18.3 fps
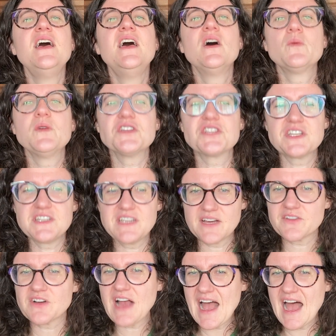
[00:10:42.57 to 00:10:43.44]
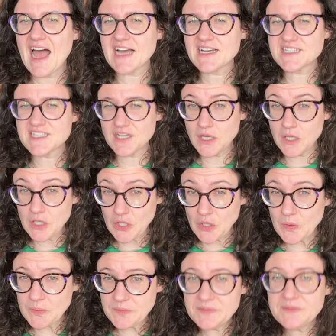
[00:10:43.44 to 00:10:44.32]
we should never act
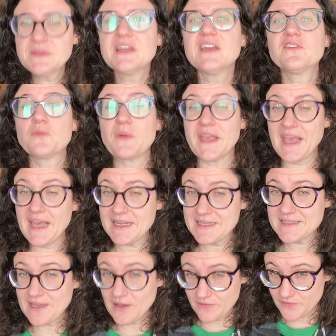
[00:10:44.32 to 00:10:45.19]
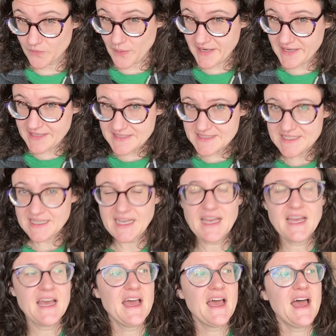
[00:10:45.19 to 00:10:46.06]
alone if we can avoid it.
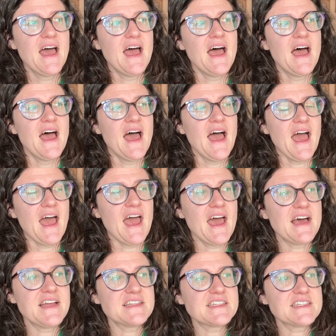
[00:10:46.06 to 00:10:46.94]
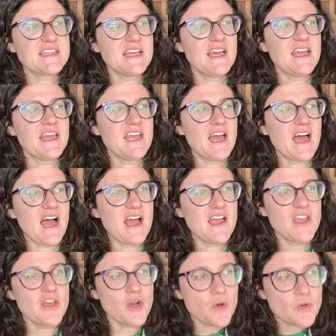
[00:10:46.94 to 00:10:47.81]
And
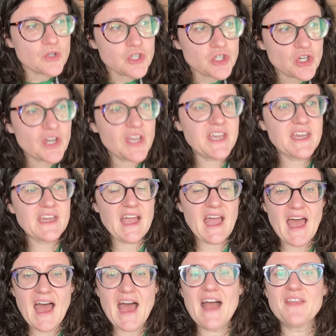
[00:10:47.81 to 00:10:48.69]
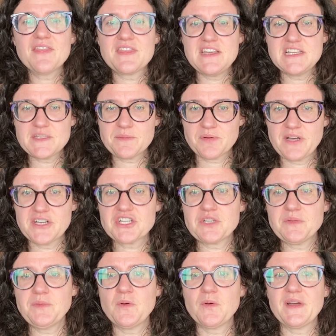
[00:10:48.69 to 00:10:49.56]
looking at these pressure
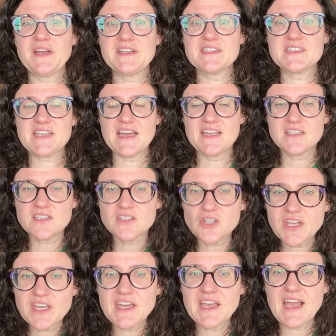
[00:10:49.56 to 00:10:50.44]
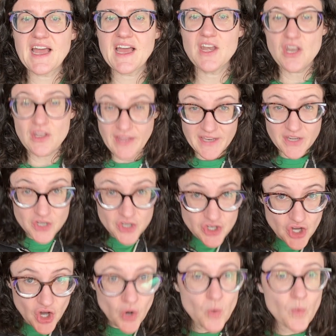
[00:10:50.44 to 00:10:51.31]
points and
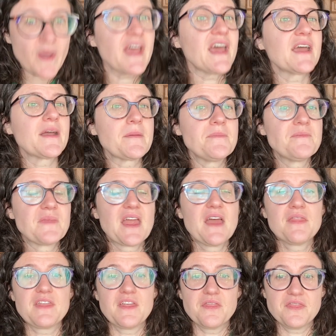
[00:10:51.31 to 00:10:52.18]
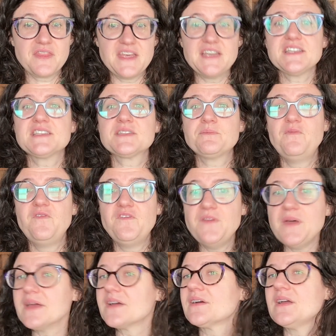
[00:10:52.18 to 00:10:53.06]
knowing that this
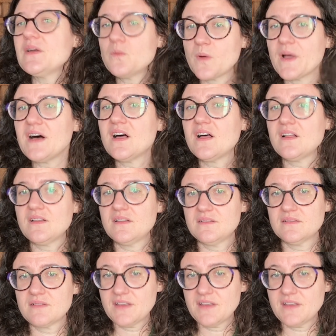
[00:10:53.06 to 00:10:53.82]
very well